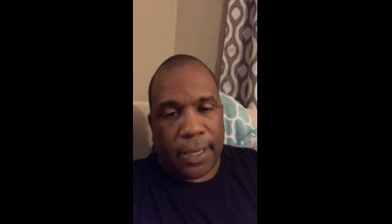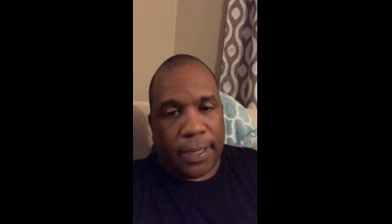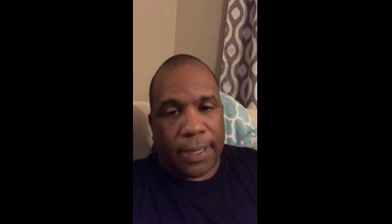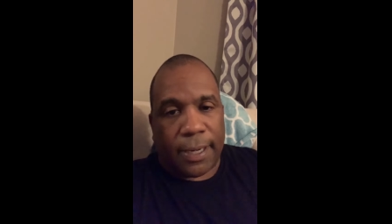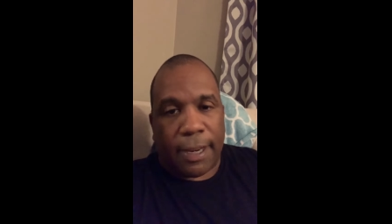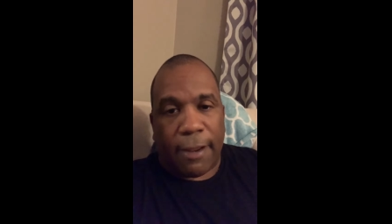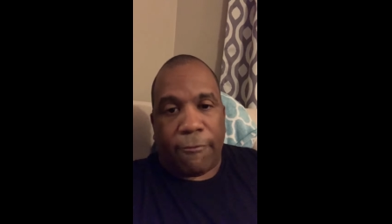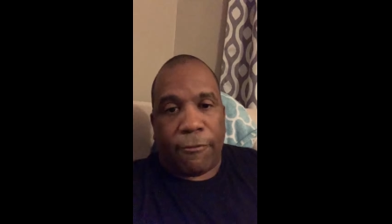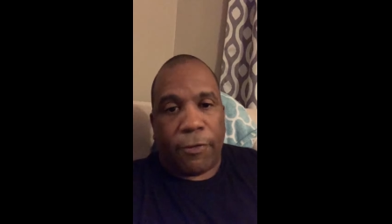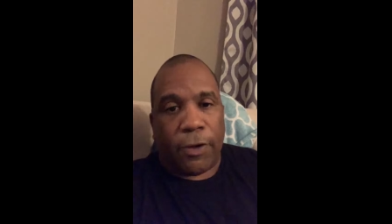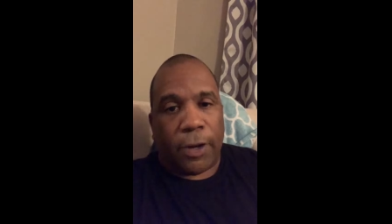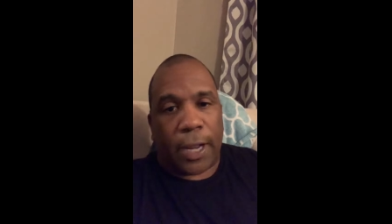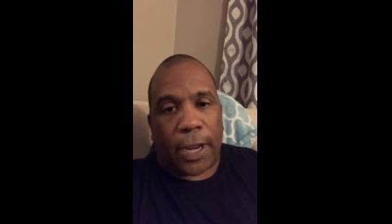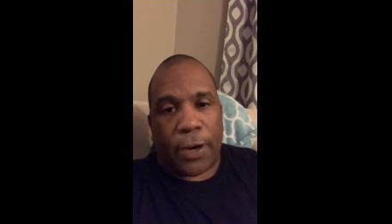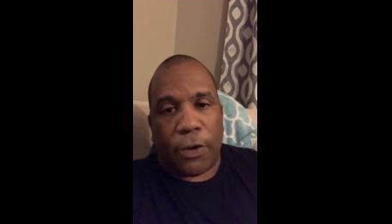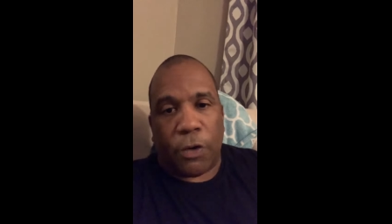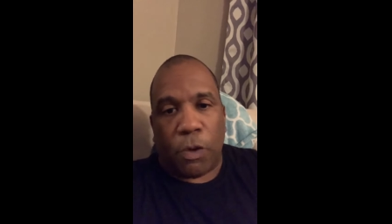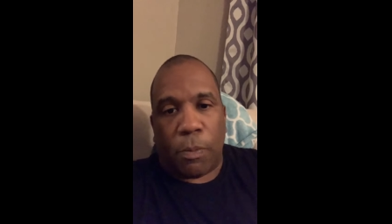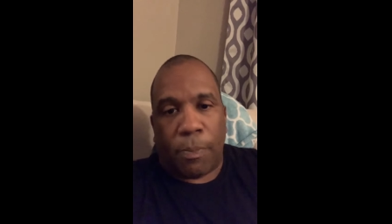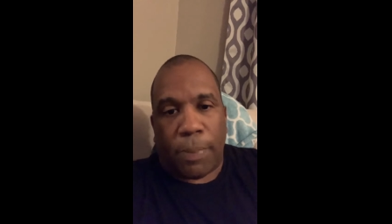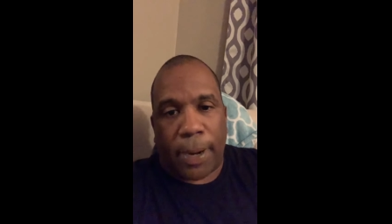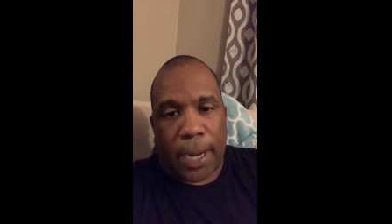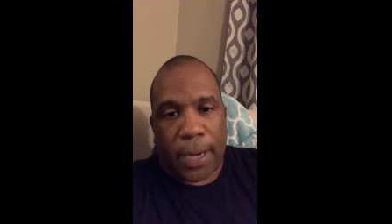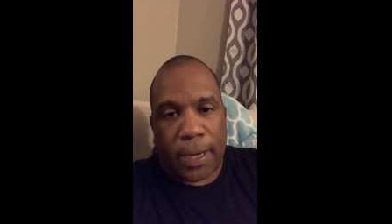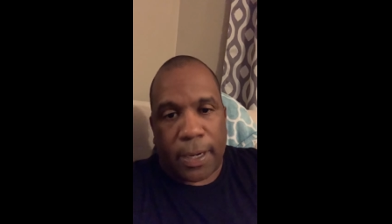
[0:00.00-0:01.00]
They feel like
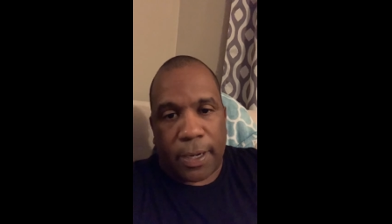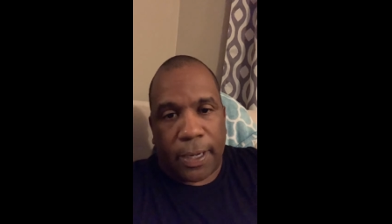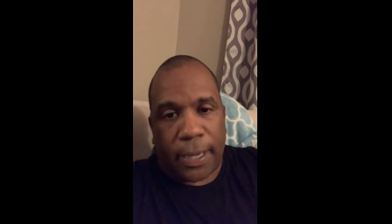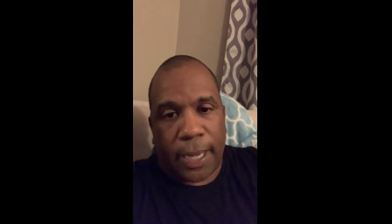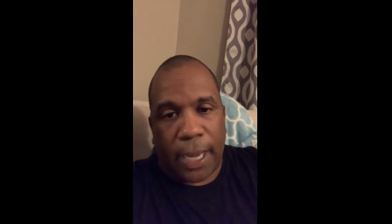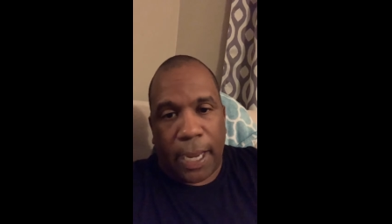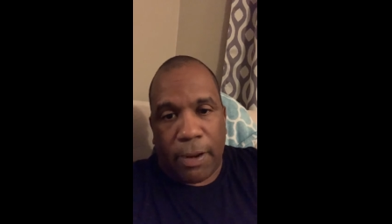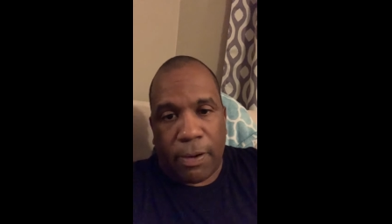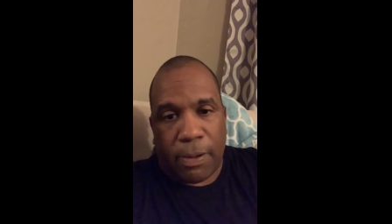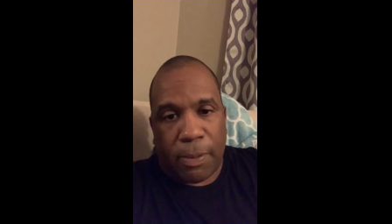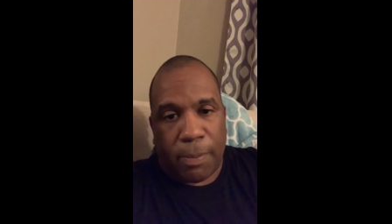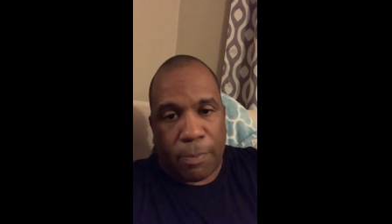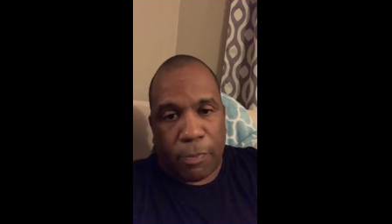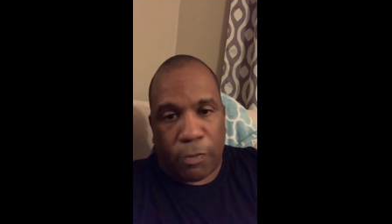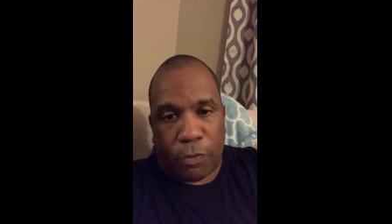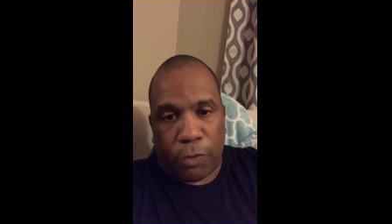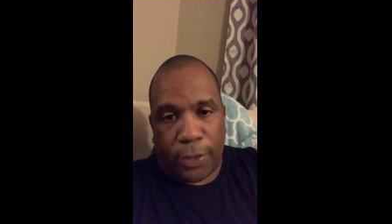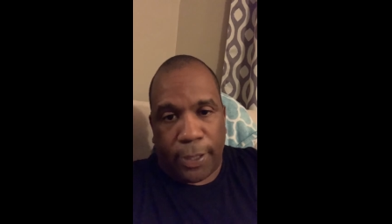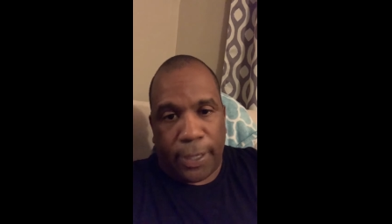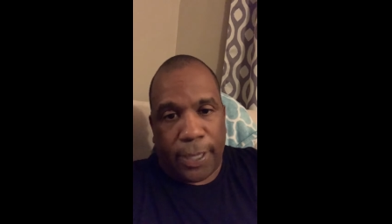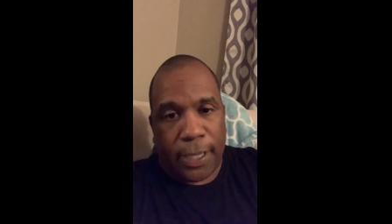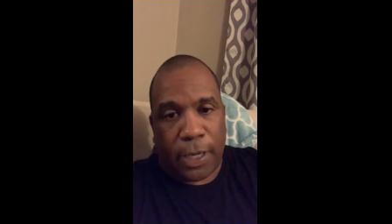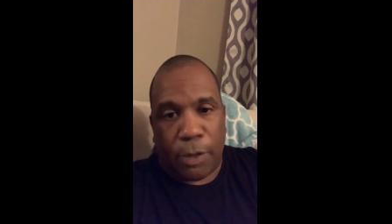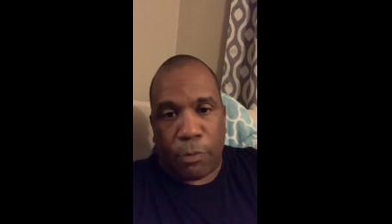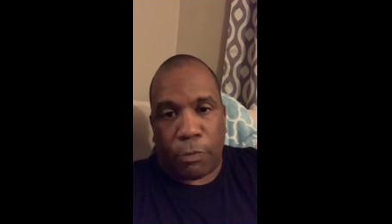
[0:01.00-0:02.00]
nobody gave them
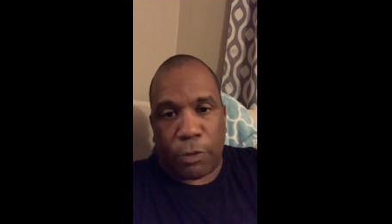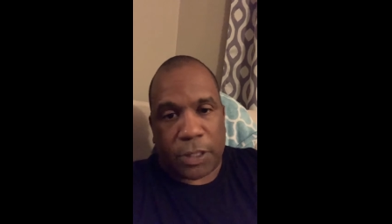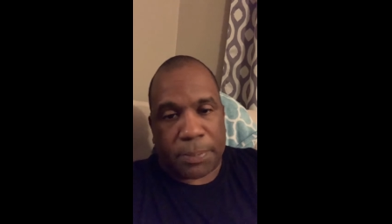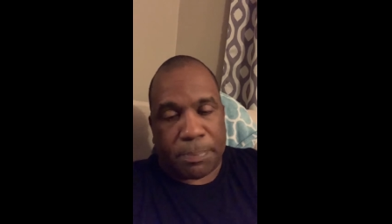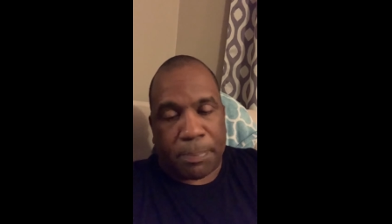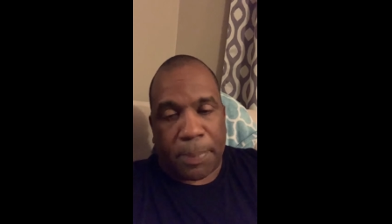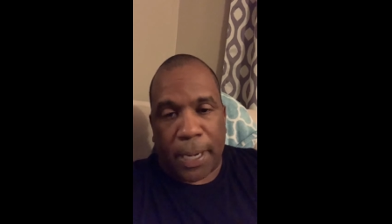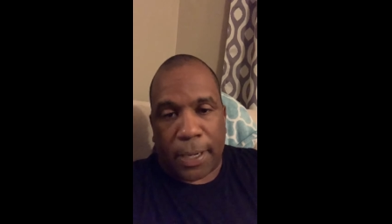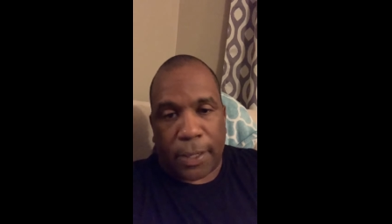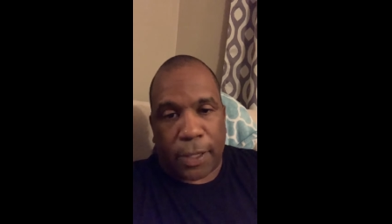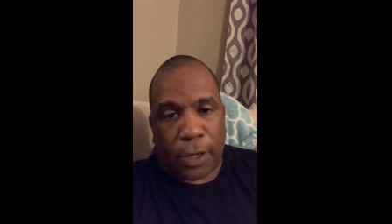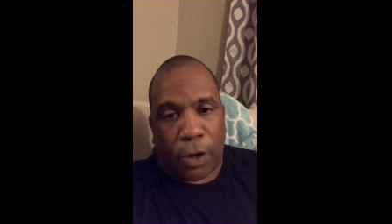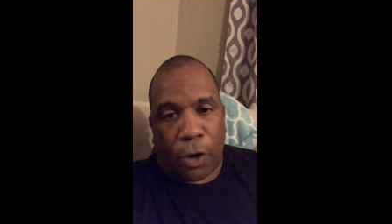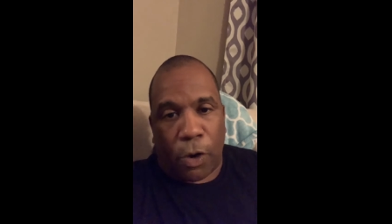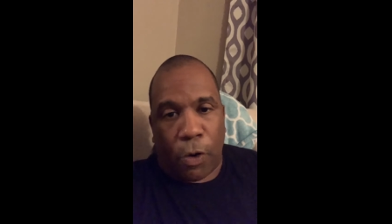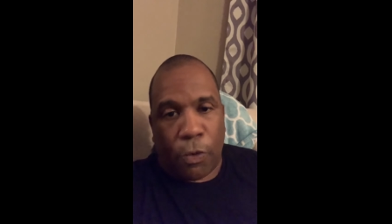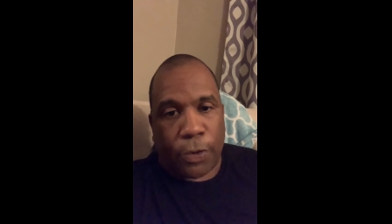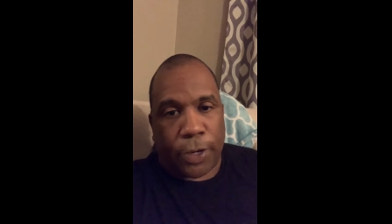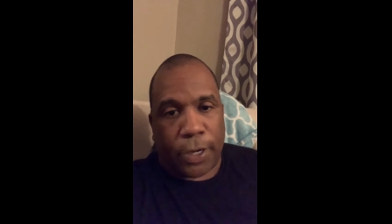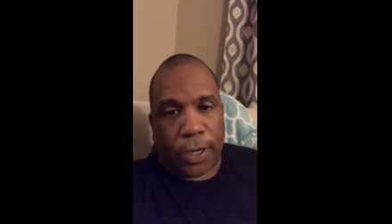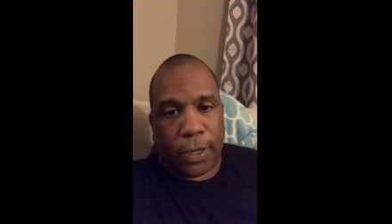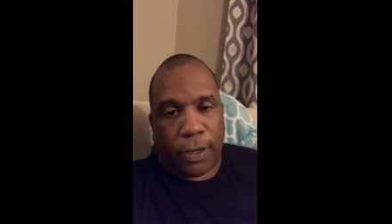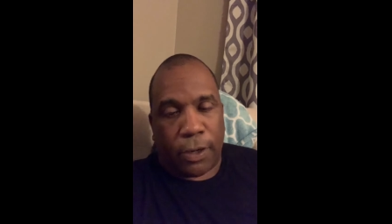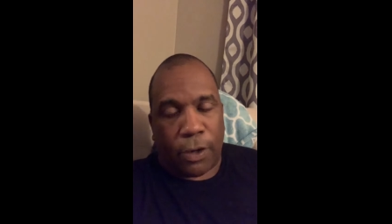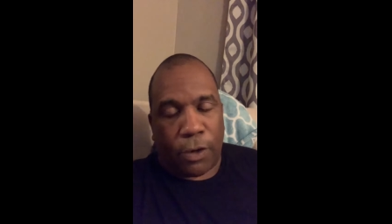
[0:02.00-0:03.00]
any respect all
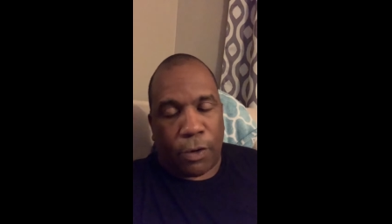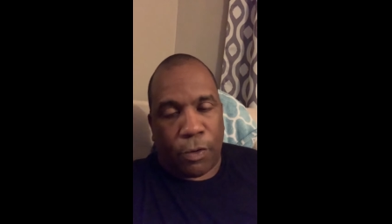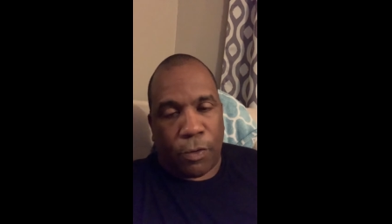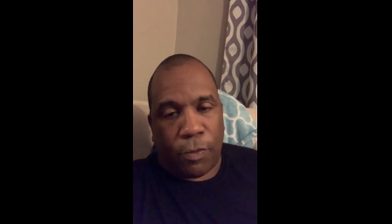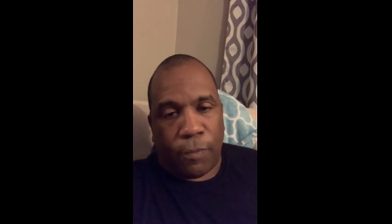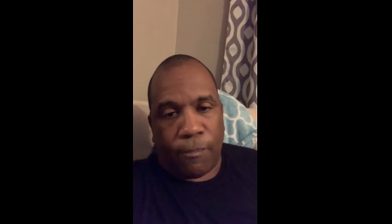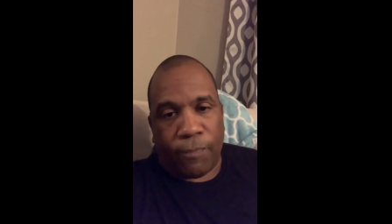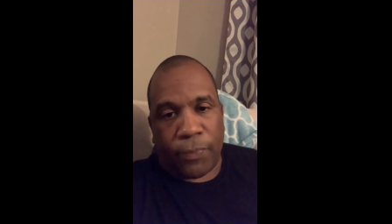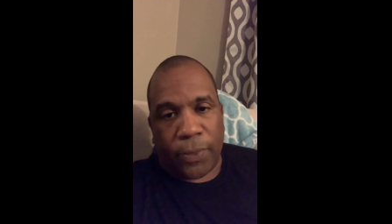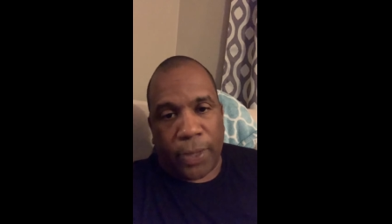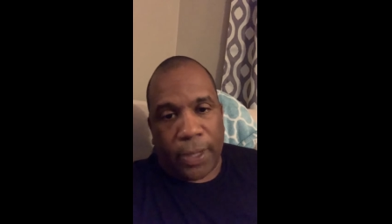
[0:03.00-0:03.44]
year long.